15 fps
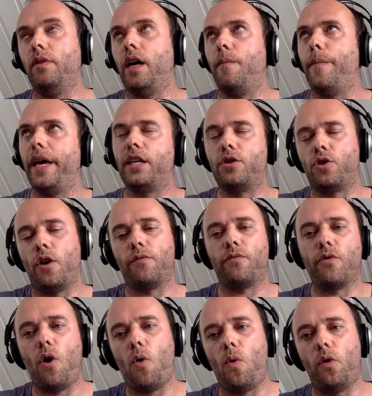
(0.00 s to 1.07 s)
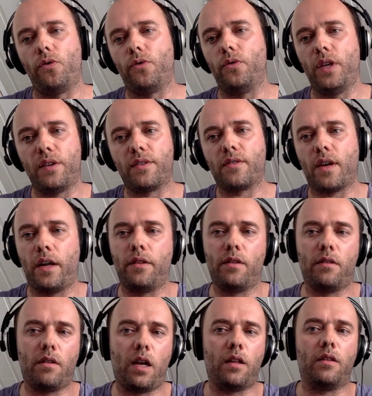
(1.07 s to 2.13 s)
yeah make stuff go onto disk
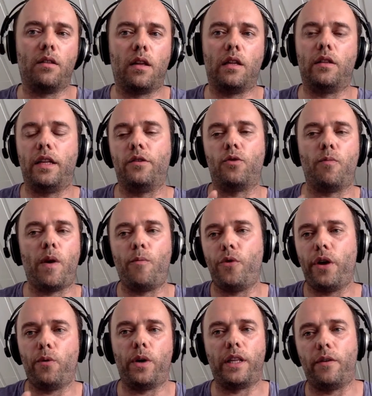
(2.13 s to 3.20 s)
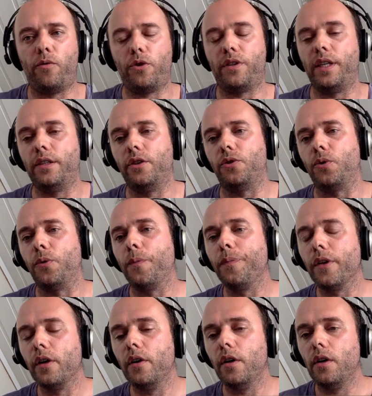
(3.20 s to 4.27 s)
and and, and into memory whenever it needed to.
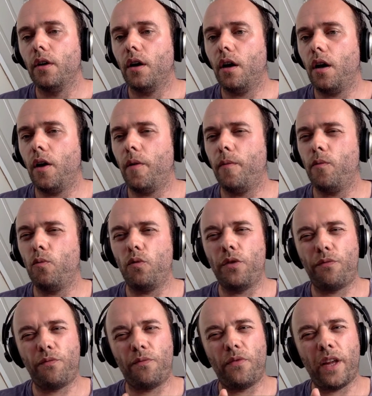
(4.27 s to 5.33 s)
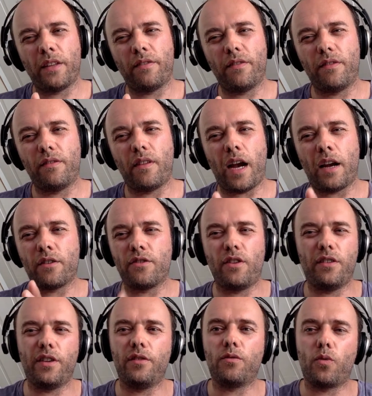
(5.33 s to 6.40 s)
Uh, if that
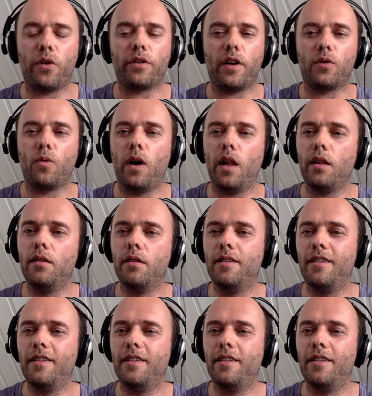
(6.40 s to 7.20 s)
actually didn't work that well,